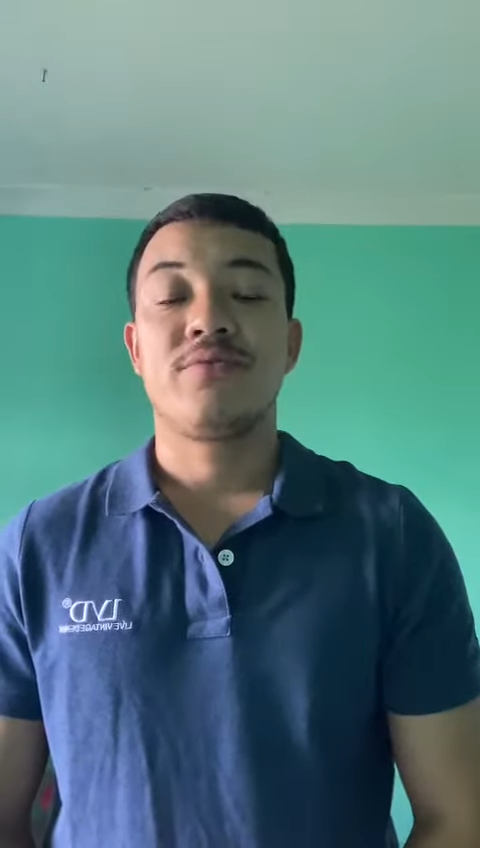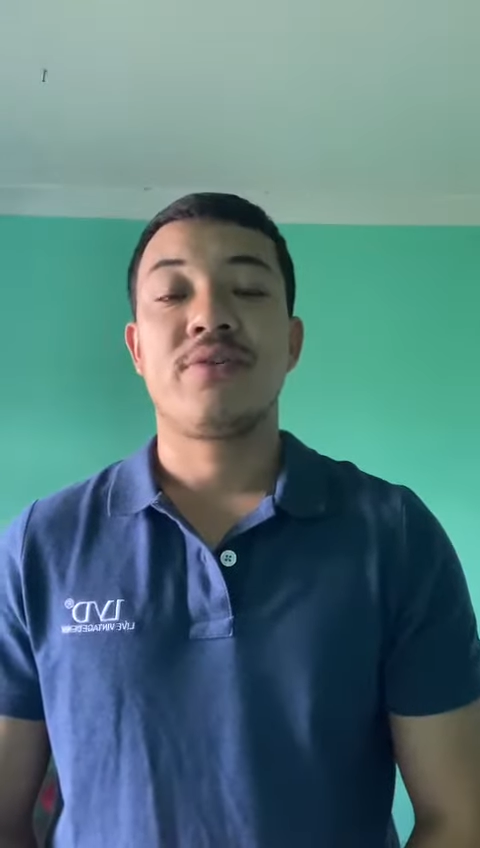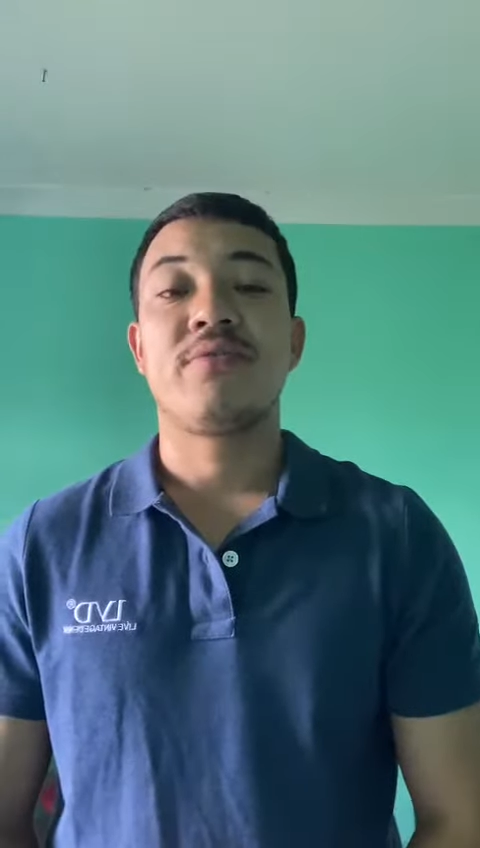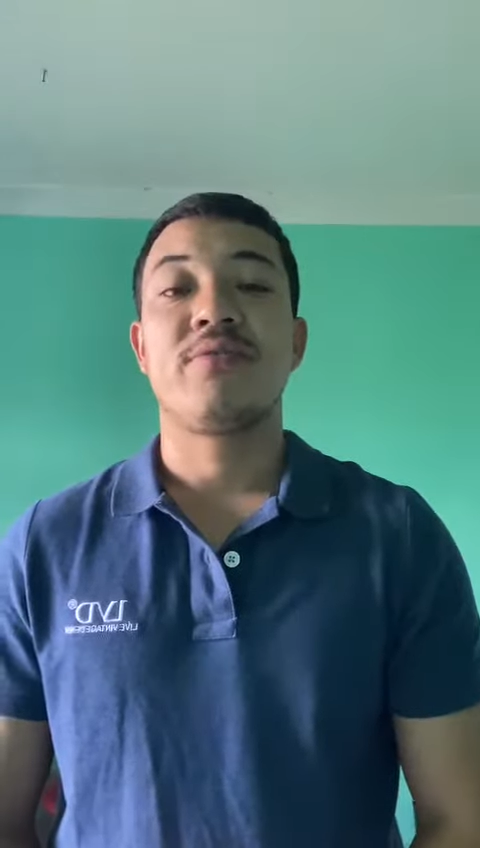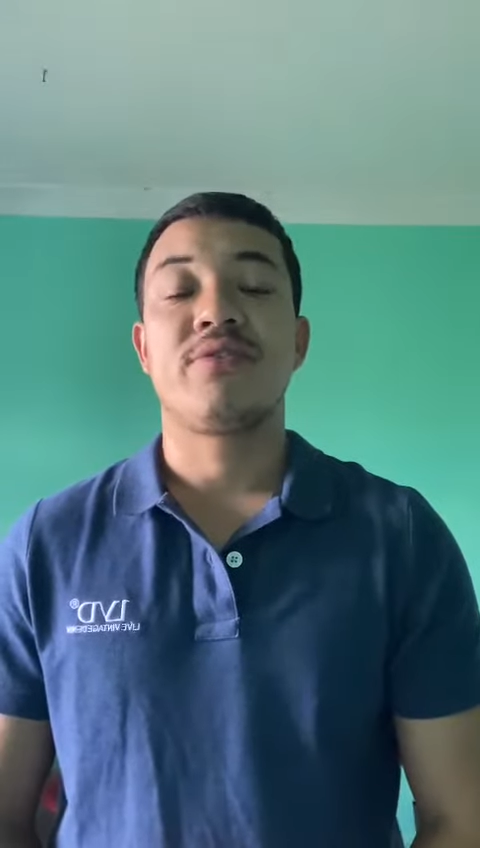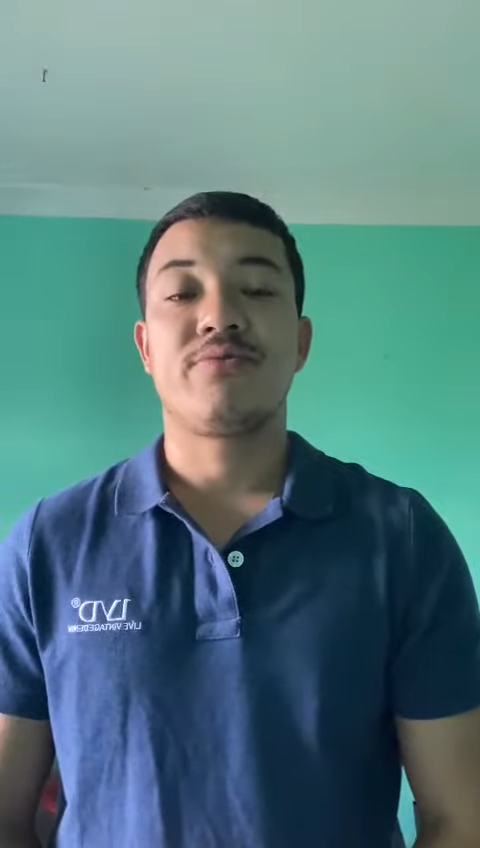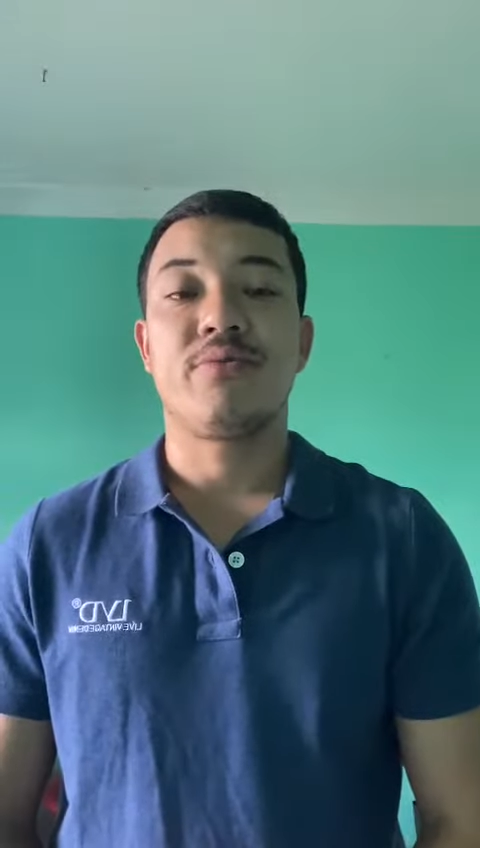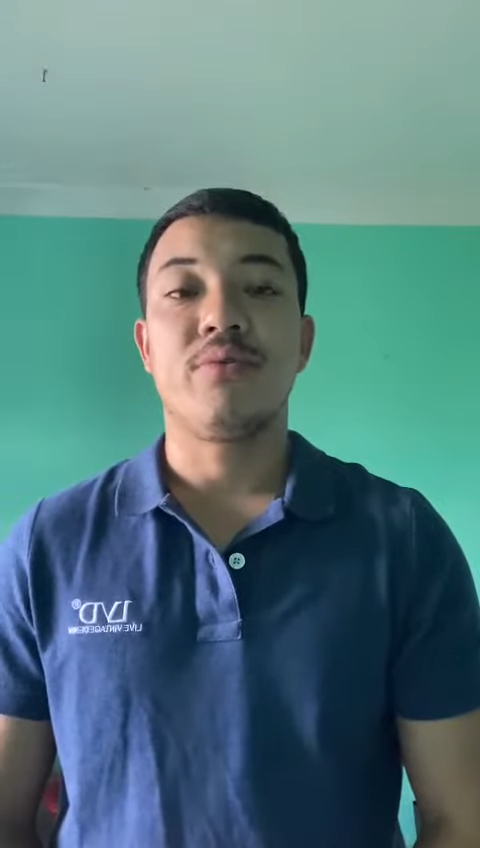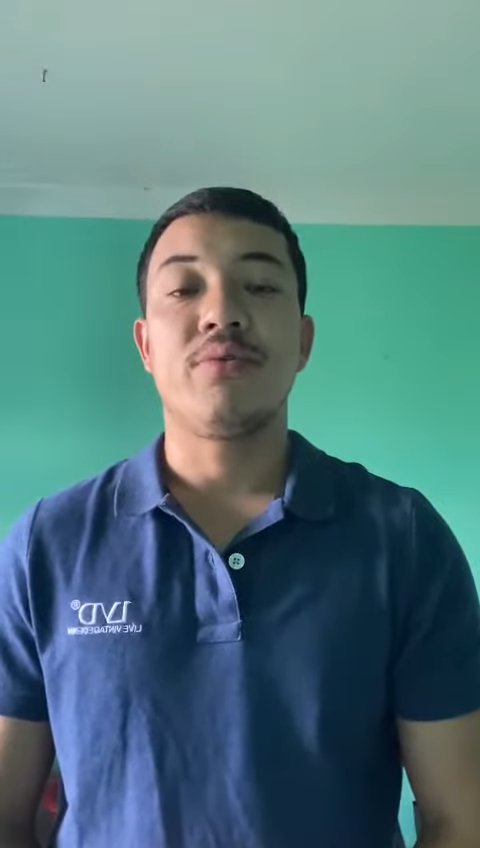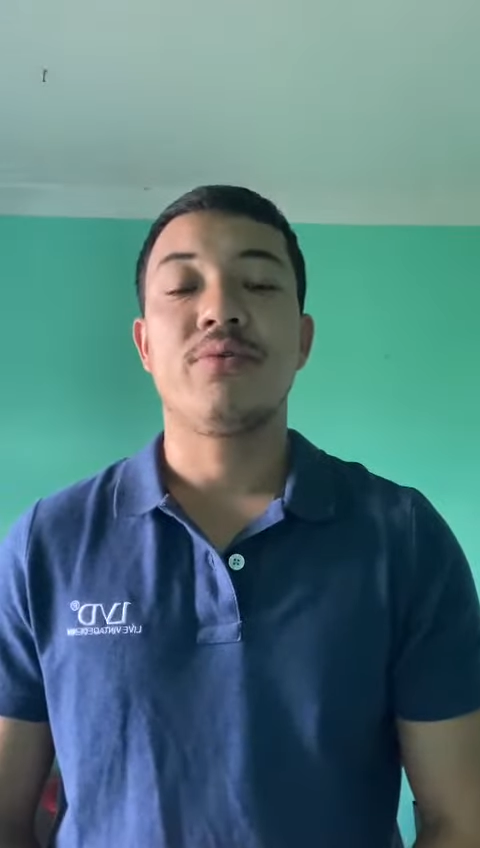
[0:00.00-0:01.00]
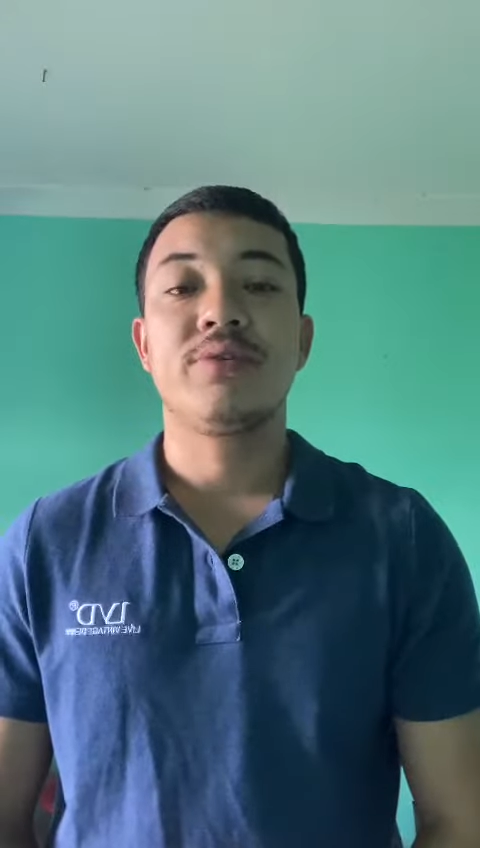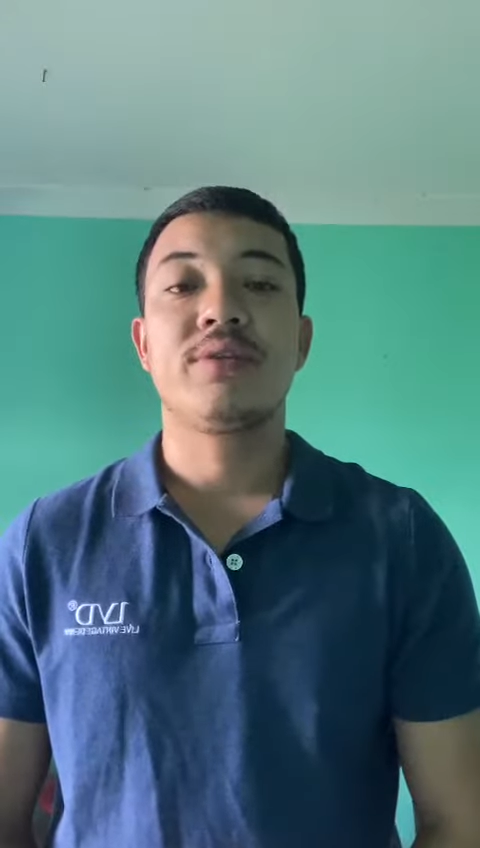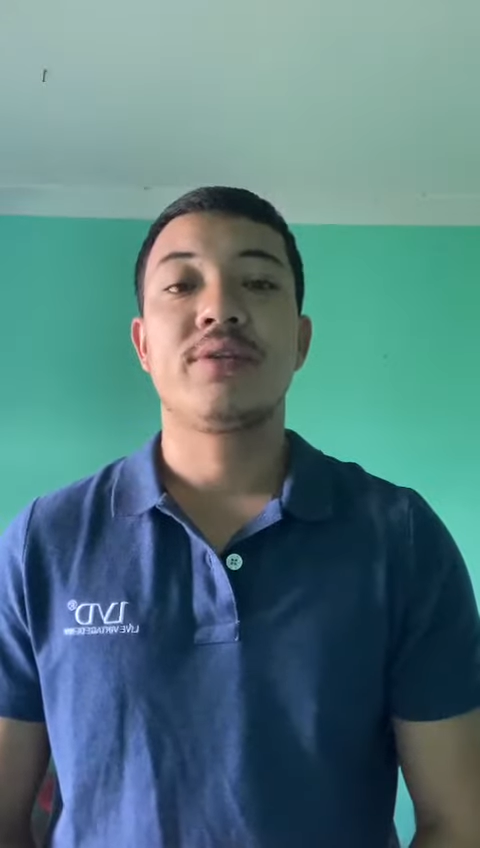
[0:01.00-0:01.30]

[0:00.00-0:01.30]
February 4th,